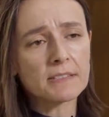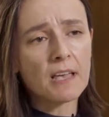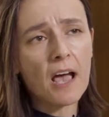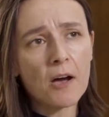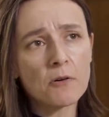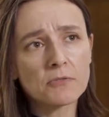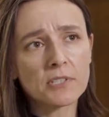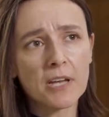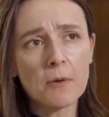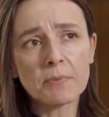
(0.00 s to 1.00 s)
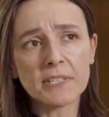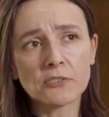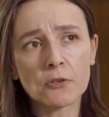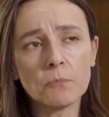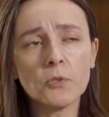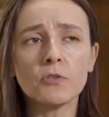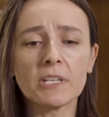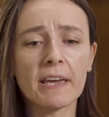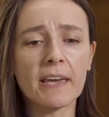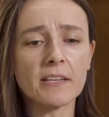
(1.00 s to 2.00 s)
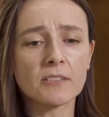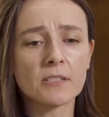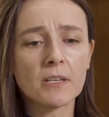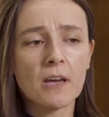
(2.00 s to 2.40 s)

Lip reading: is how the companies communicate